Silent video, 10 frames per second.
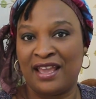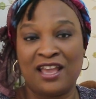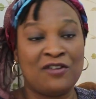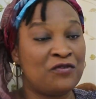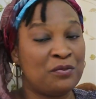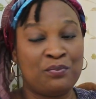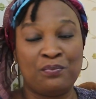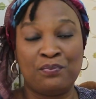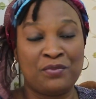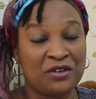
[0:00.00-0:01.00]
Every
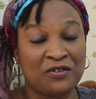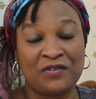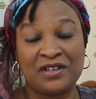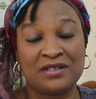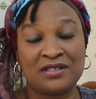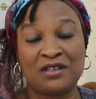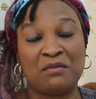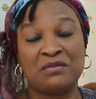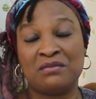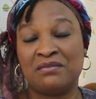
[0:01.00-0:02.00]
bit of it,
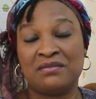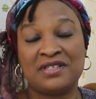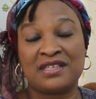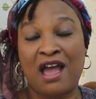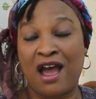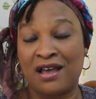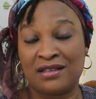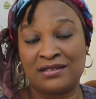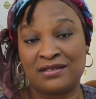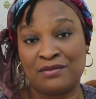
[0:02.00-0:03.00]
some
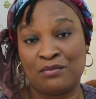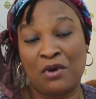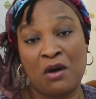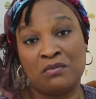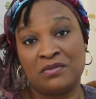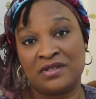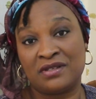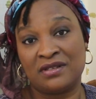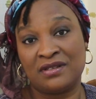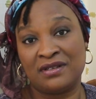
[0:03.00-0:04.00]
scars, bumps,
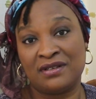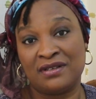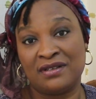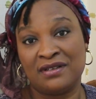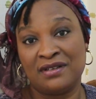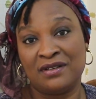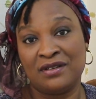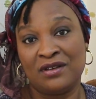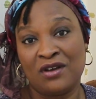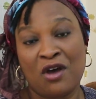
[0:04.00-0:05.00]

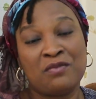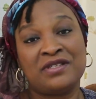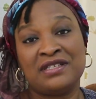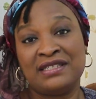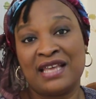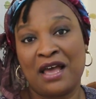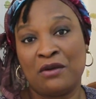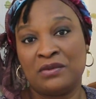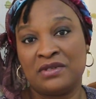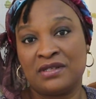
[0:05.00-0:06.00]
ups and
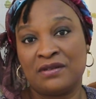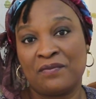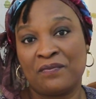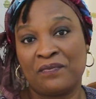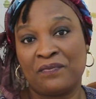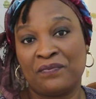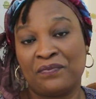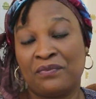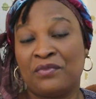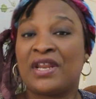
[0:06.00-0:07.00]
downs.
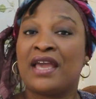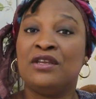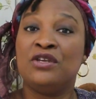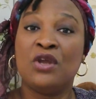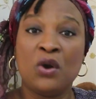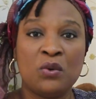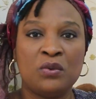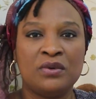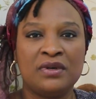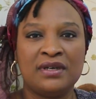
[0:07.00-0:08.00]
But I know